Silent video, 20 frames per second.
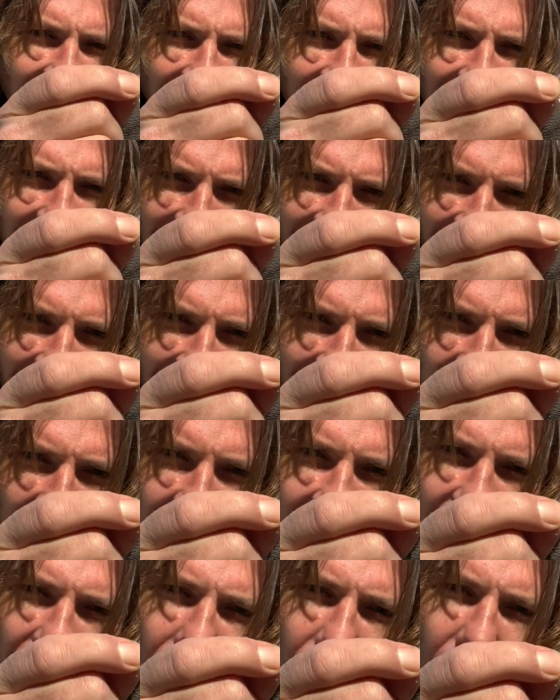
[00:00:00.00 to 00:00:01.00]
is it
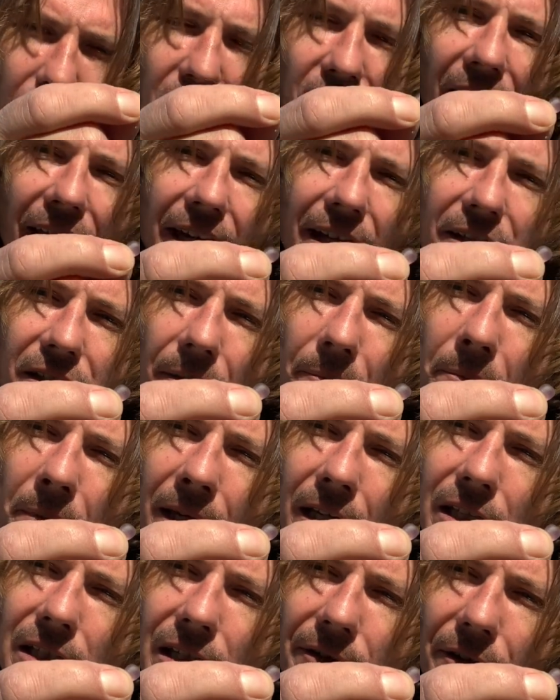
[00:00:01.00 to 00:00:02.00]
actually looks like it's a
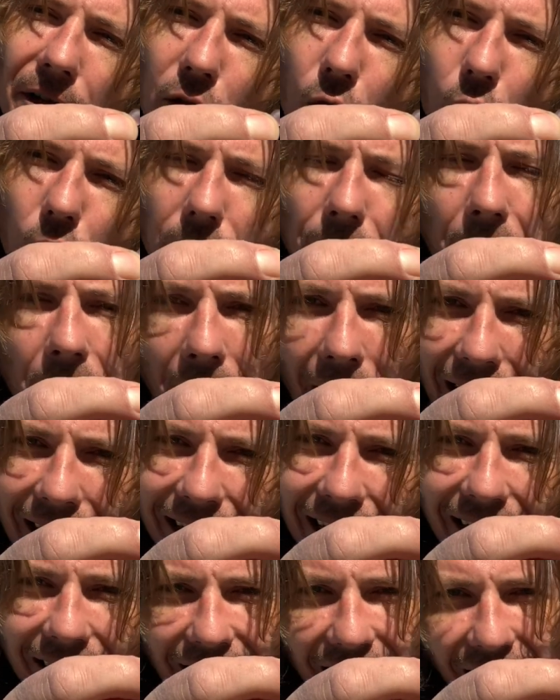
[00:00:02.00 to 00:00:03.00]
piece of an old
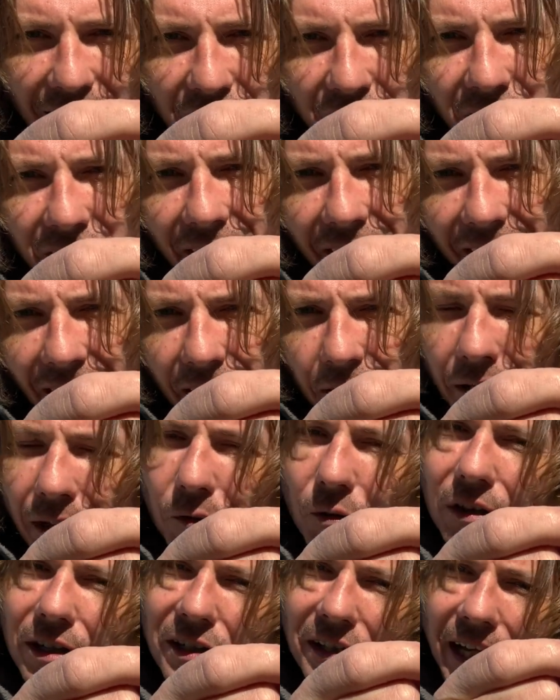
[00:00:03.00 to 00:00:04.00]
baking dish. Like, I don't even
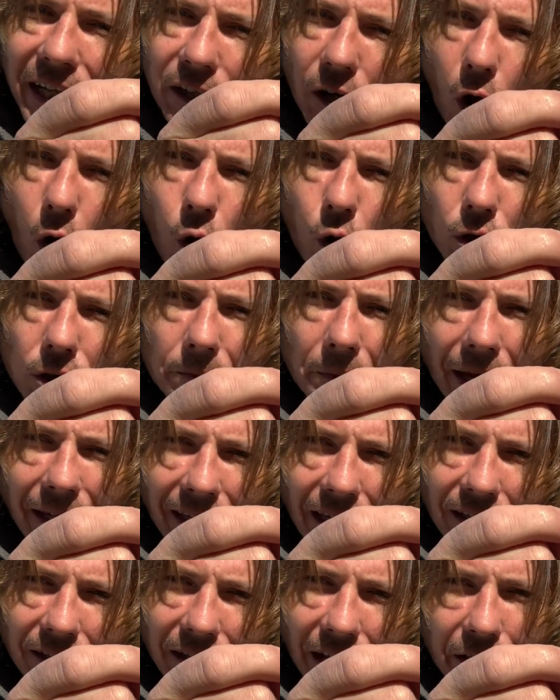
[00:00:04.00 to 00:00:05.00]
want to say an old
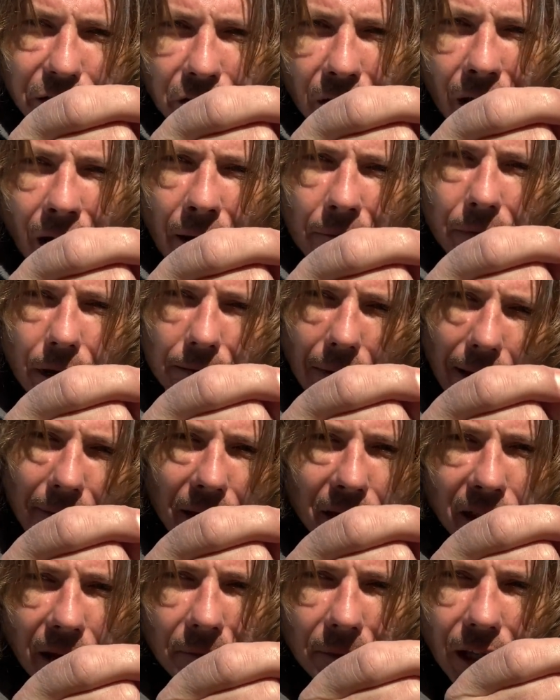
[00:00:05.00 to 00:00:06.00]
baking dish, but maybe
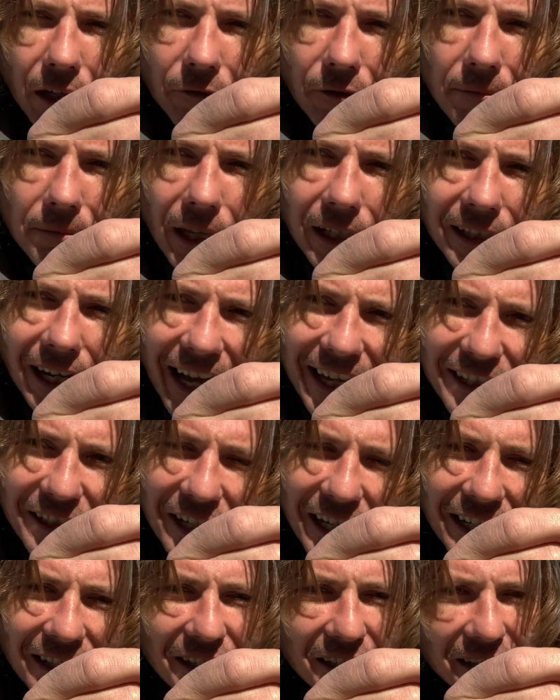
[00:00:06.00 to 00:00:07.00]
something from the
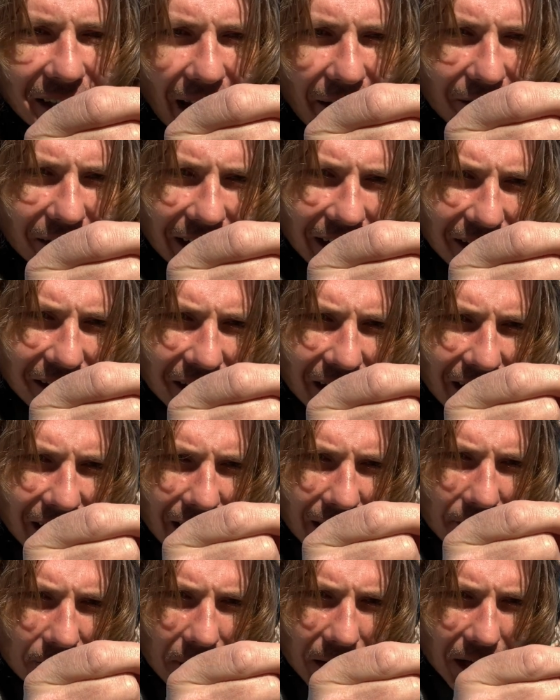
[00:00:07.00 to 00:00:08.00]
1970s,
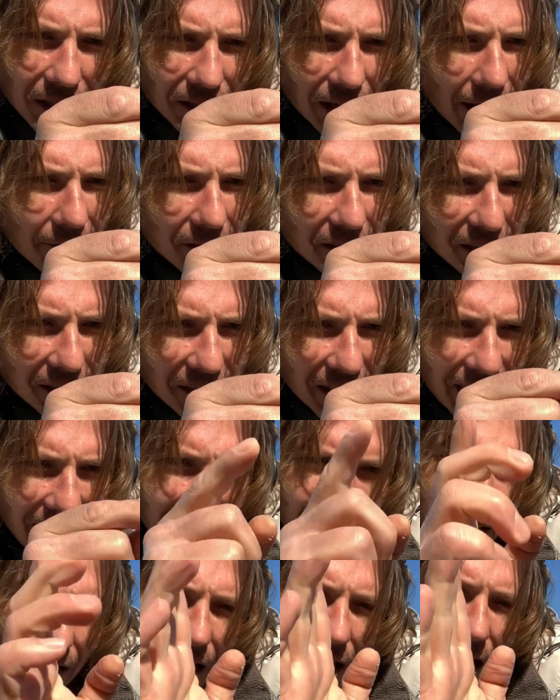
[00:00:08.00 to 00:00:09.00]
because I've
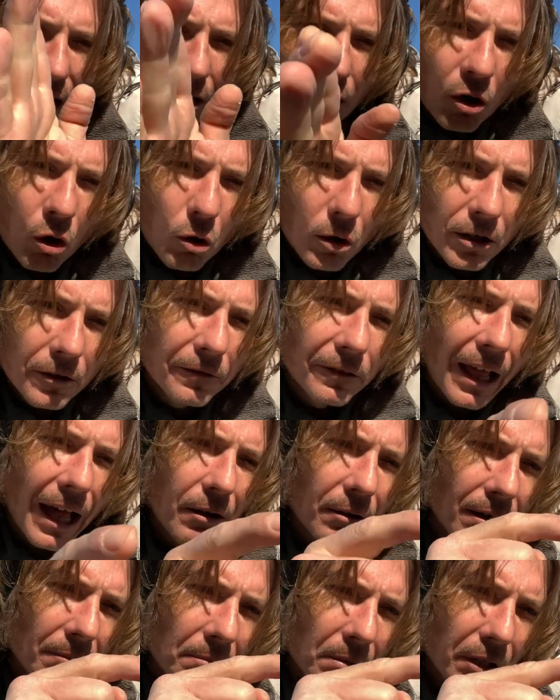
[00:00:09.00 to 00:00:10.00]
seen a
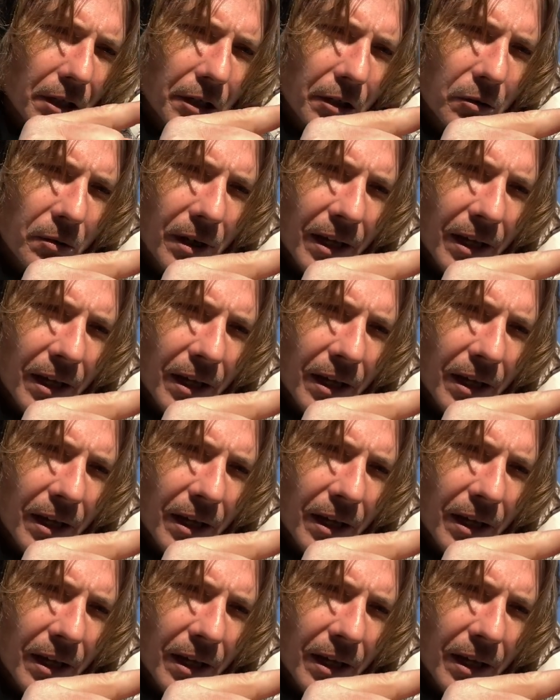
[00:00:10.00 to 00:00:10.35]
cornflower blue